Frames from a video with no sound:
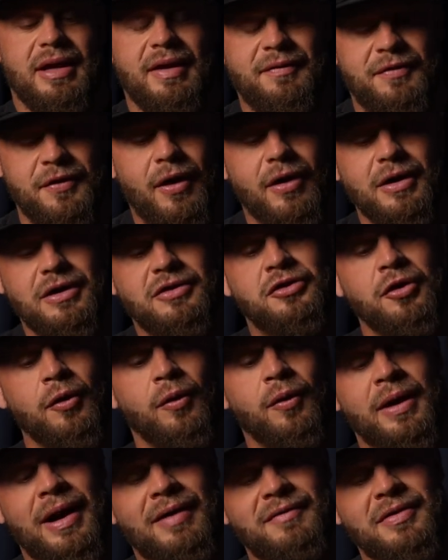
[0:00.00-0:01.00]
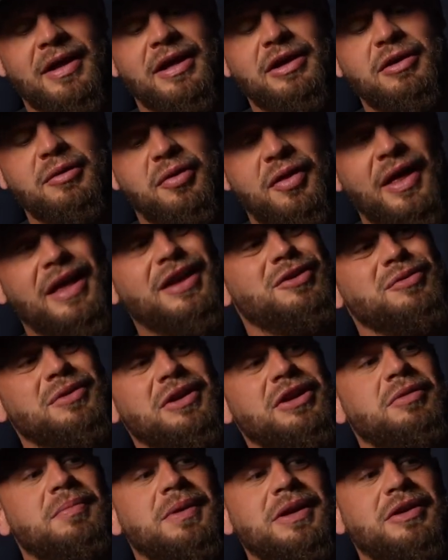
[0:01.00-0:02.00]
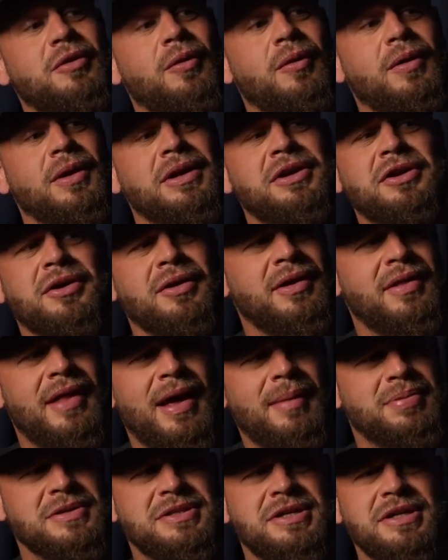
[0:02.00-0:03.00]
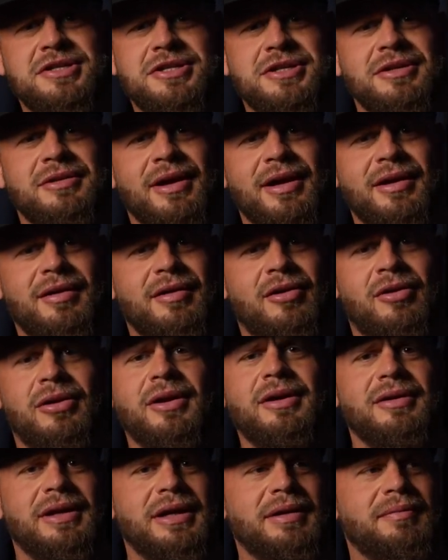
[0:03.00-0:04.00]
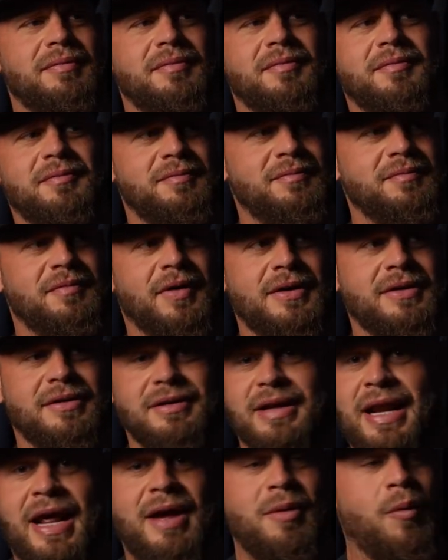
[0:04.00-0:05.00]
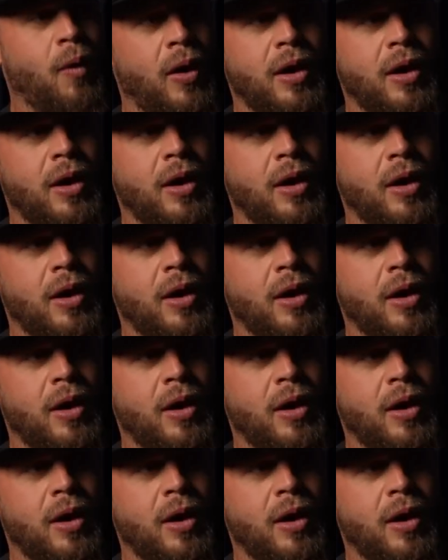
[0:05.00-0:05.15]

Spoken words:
if you're already doing everything you think you need to be doing and you're in that position, like clearly it ain't